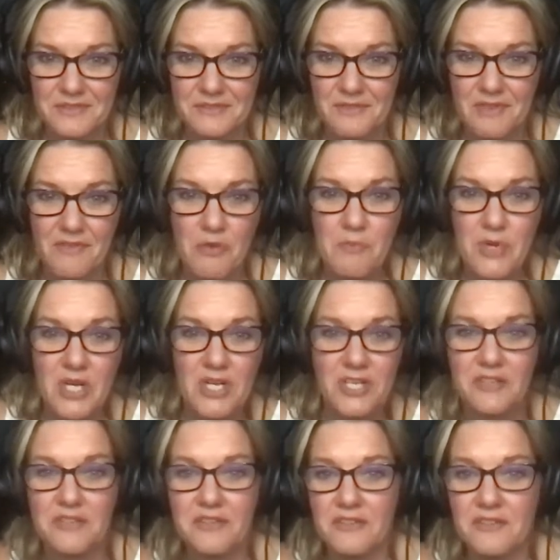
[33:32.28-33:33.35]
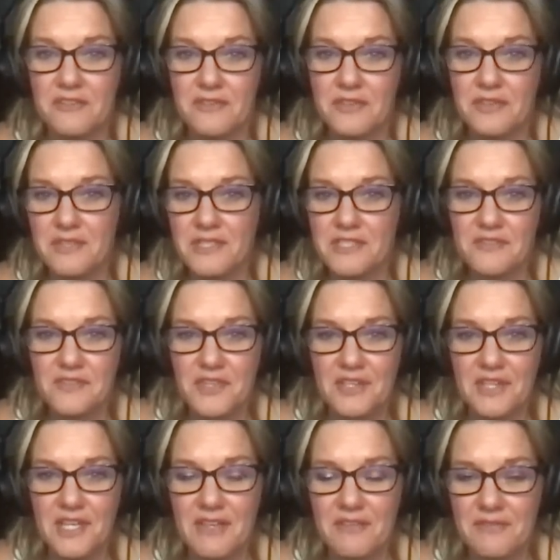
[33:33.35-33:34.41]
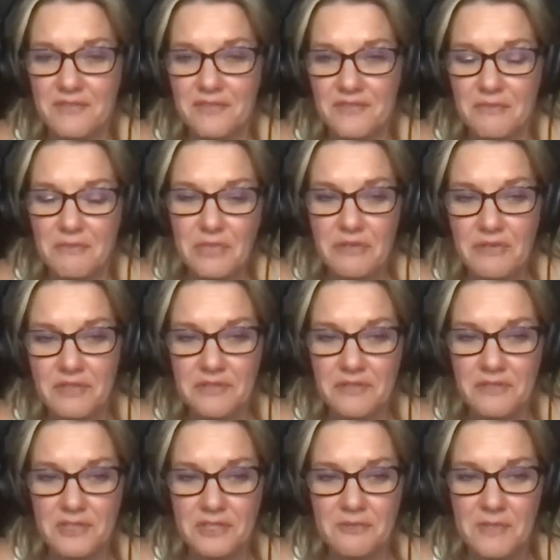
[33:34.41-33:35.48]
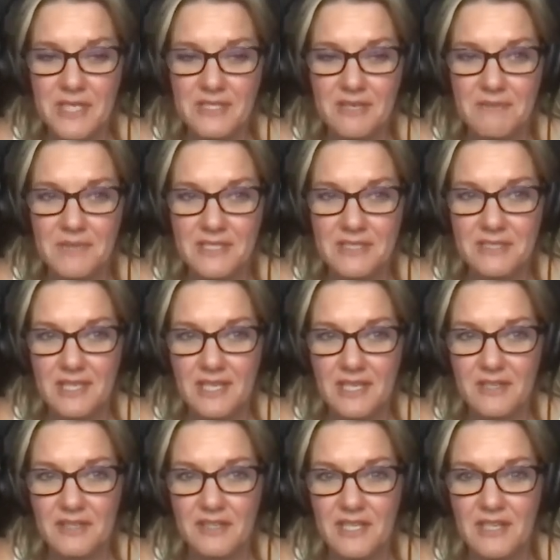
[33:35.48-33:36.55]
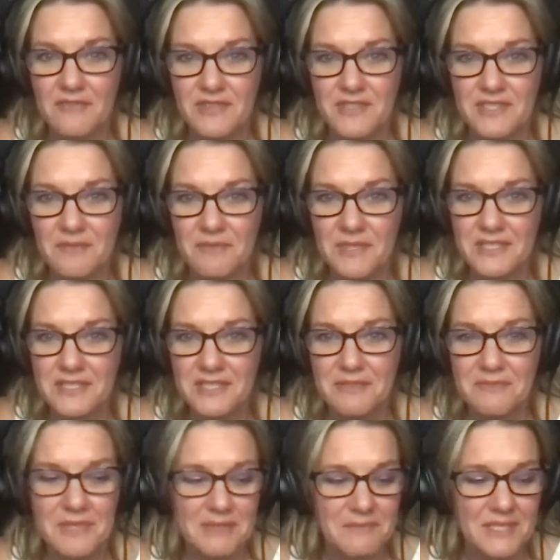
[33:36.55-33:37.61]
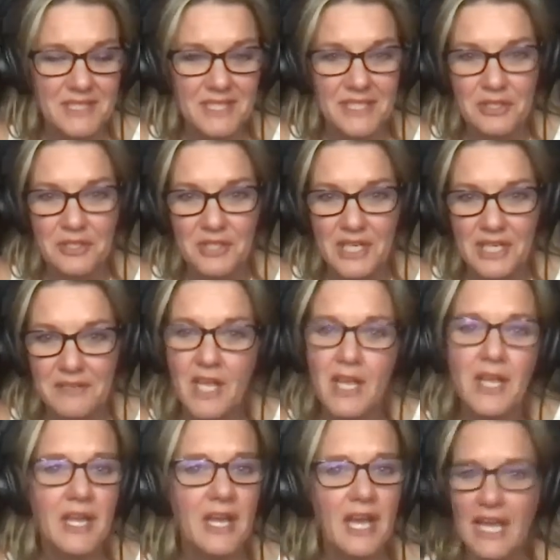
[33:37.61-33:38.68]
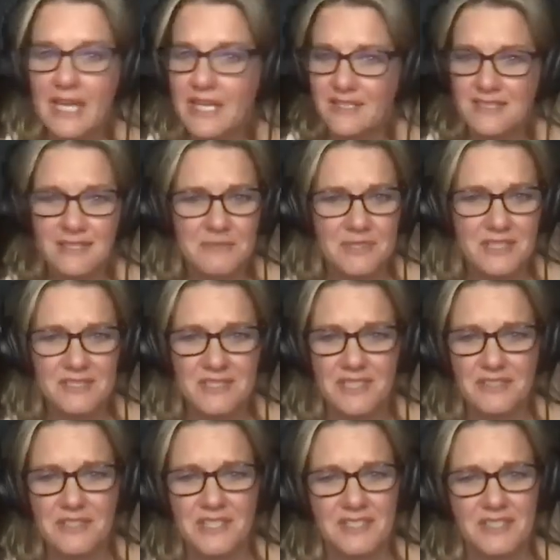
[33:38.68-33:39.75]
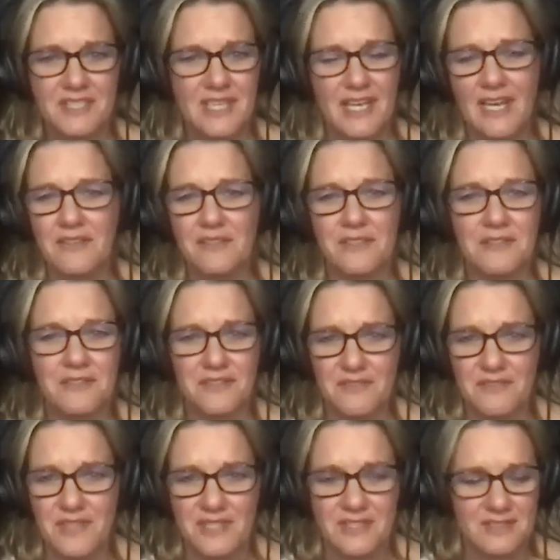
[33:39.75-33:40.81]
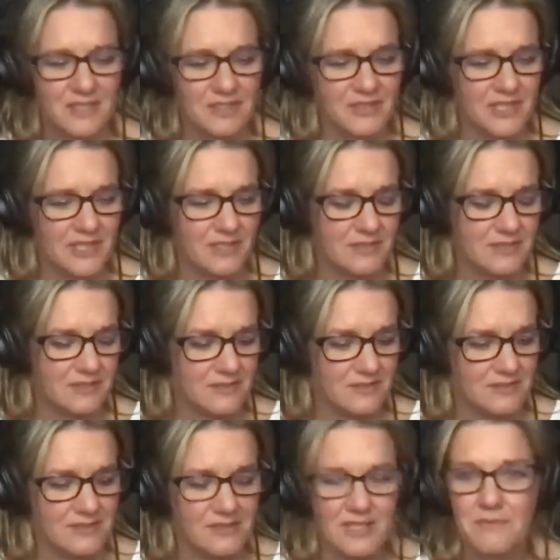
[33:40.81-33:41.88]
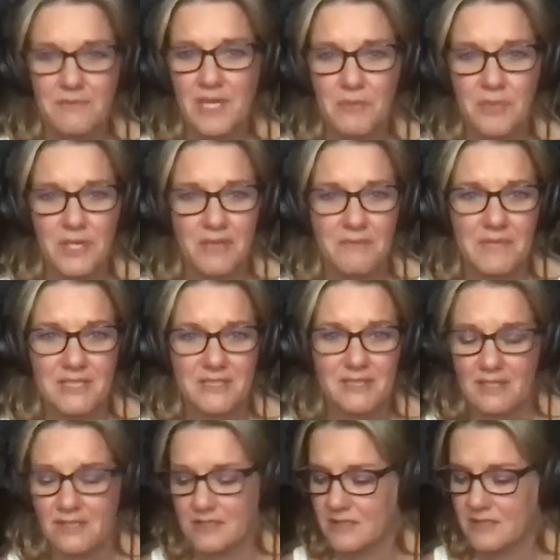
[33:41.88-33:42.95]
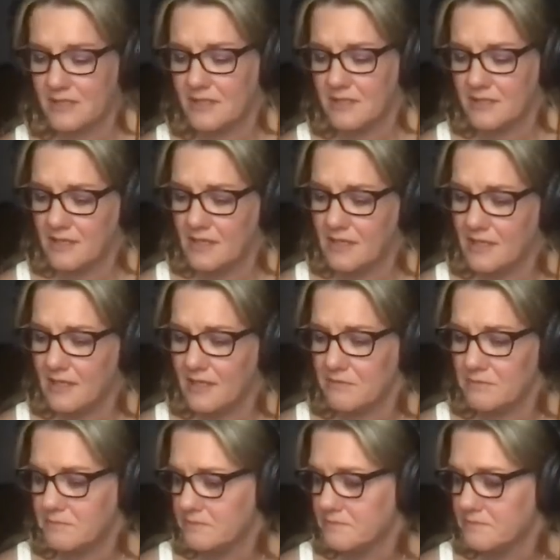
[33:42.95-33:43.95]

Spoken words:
We have a bond for the rest of our life from going through this pandemic together. And for some reason it made me like cry. I guess I'm just teary today. I don't know what the fuck is going on. I'm not PMSing.